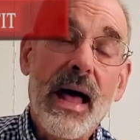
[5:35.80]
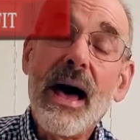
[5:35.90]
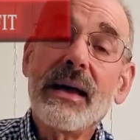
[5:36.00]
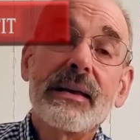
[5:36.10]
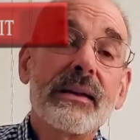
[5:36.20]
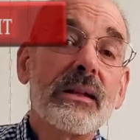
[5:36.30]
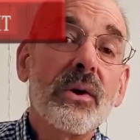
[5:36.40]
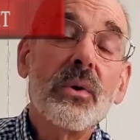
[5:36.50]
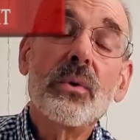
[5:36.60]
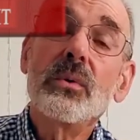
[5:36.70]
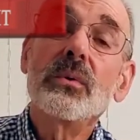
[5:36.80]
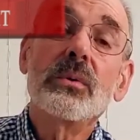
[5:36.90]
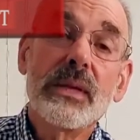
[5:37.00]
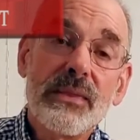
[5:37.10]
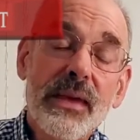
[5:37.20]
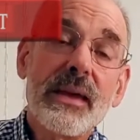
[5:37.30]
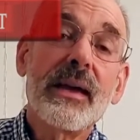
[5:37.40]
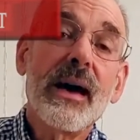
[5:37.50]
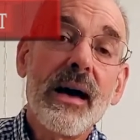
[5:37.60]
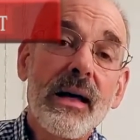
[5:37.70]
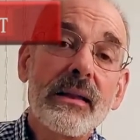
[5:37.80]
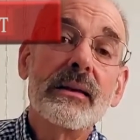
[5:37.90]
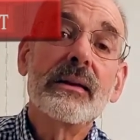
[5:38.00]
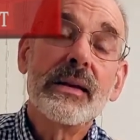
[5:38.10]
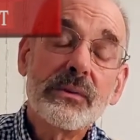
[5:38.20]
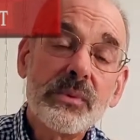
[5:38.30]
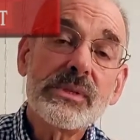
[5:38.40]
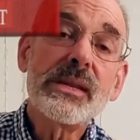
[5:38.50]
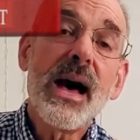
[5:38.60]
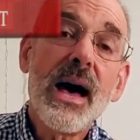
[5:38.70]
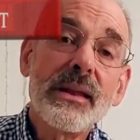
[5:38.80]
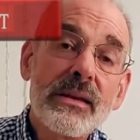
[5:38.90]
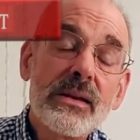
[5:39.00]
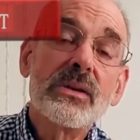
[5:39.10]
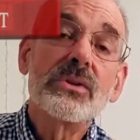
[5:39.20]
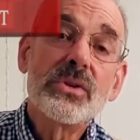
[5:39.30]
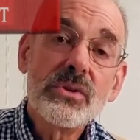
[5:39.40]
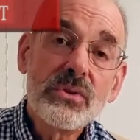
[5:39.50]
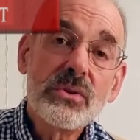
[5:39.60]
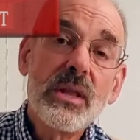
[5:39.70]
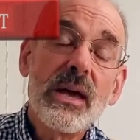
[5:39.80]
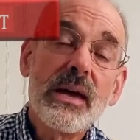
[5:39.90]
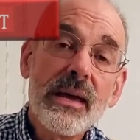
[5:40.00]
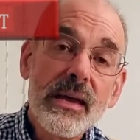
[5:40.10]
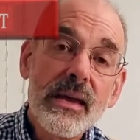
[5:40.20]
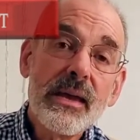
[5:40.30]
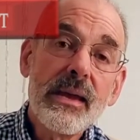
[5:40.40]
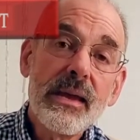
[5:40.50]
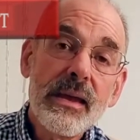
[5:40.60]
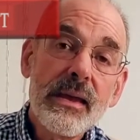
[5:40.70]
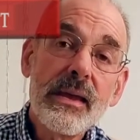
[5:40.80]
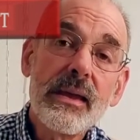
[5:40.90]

I can only thank God it was not too late.